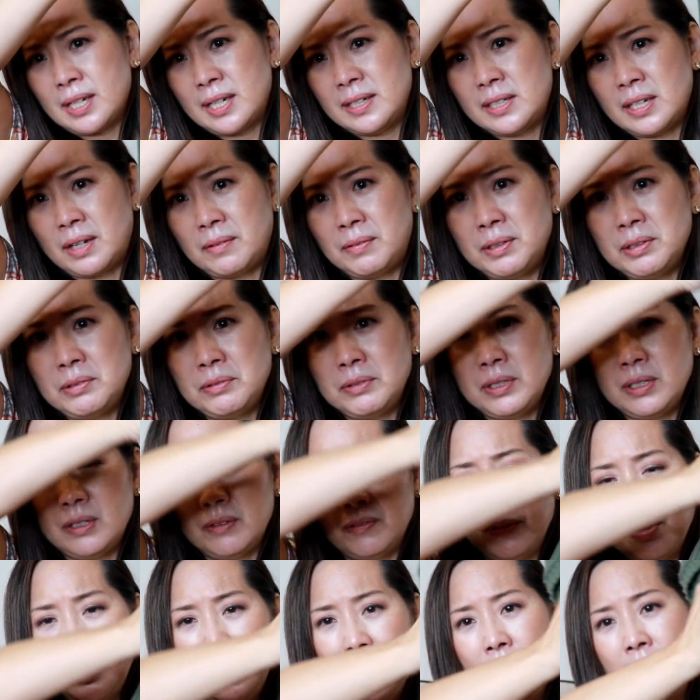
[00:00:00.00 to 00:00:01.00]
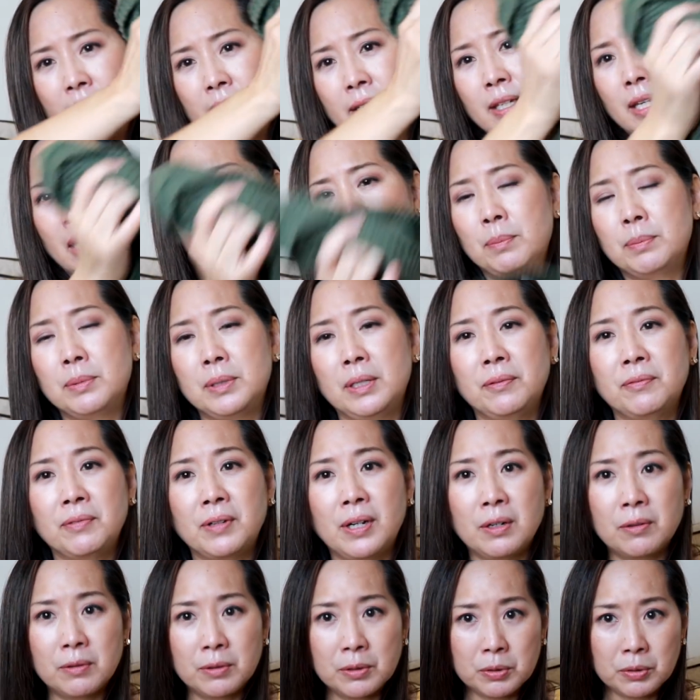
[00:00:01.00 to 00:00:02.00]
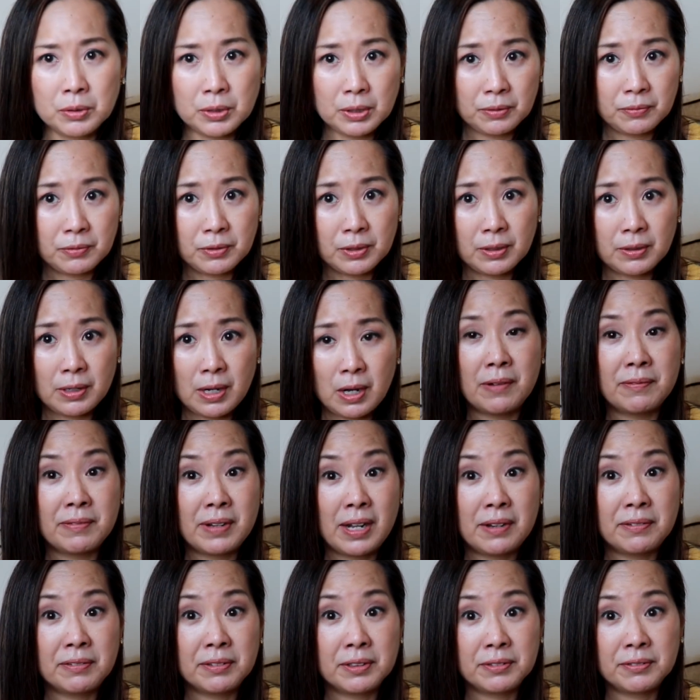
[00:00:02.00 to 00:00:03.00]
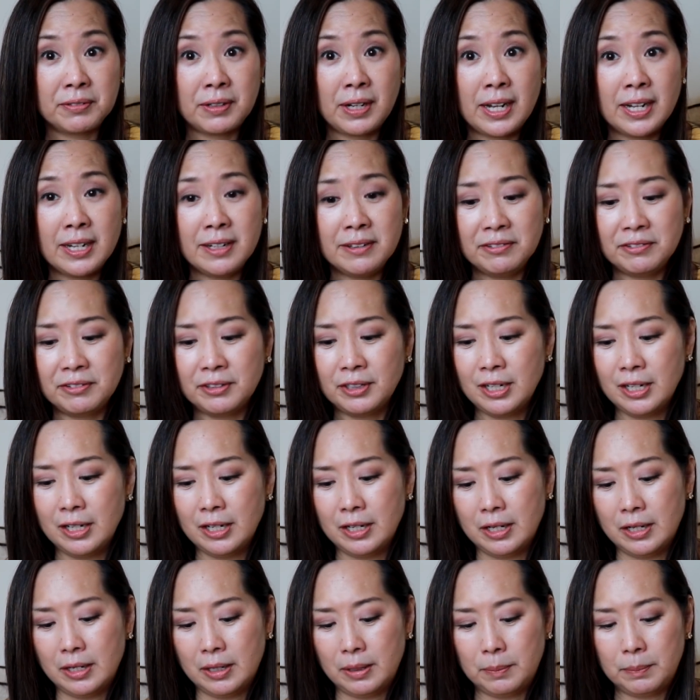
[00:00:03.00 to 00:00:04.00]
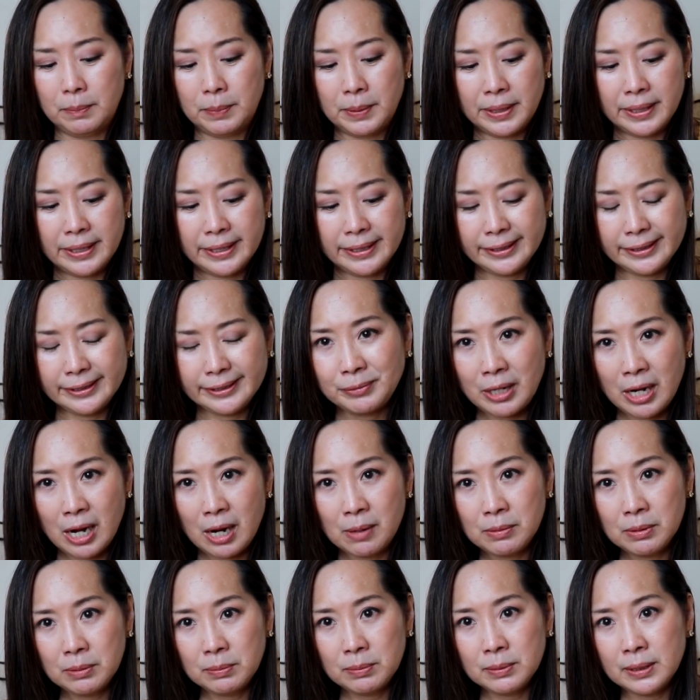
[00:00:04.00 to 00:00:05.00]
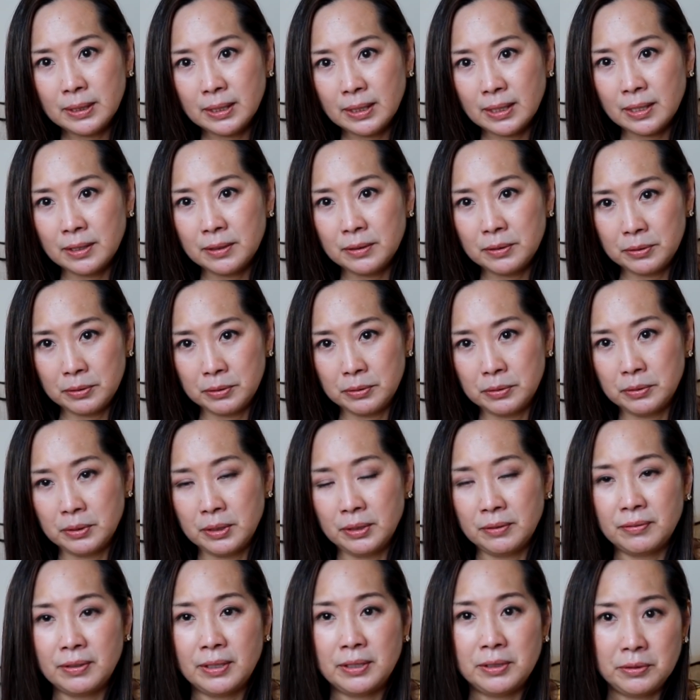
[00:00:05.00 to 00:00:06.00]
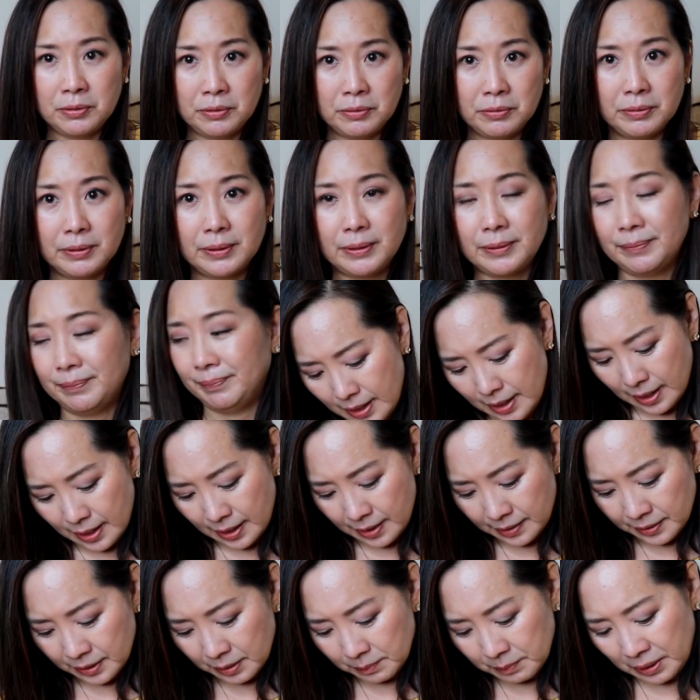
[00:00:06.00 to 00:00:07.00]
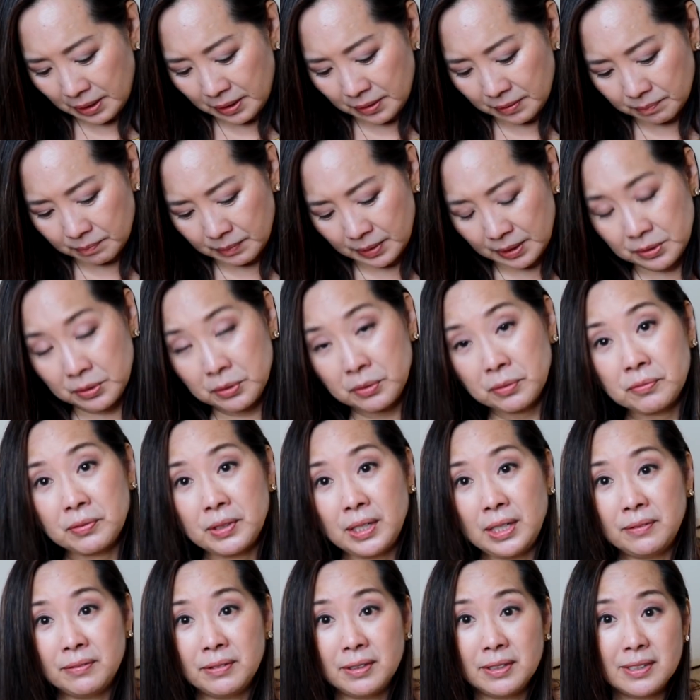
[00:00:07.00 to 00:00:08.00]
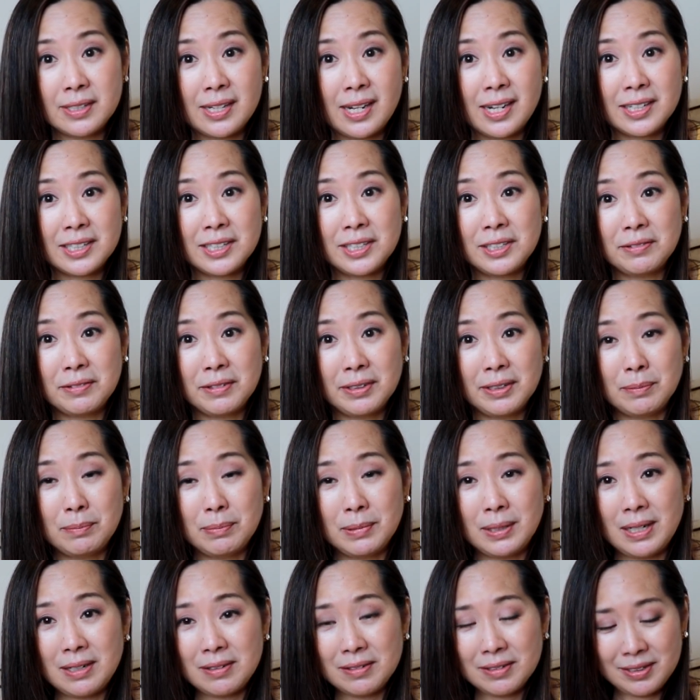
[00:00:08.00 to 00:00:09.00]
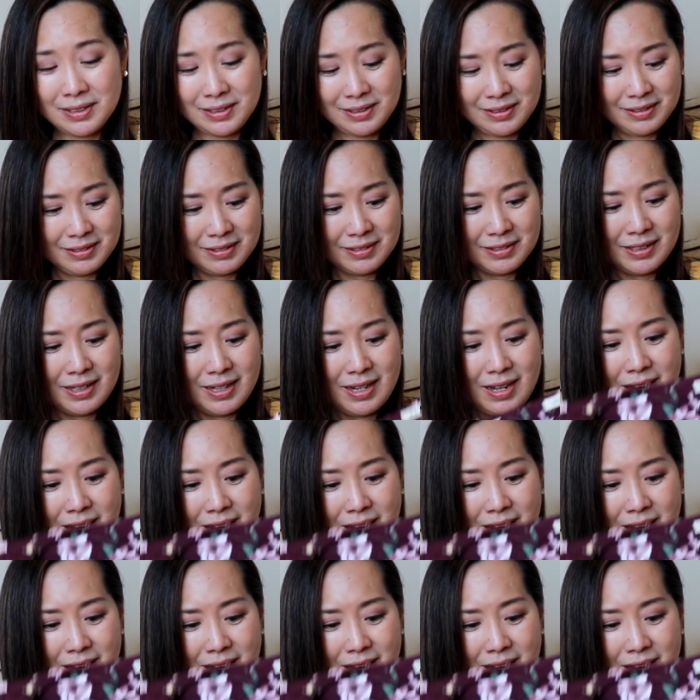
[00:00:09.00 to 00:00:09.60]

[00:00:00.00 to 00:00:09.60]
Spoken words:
I definitely would have kept if I were going for a 5 for 5, but probably a no if I don't. I think my 2 favorites actually were the blouses.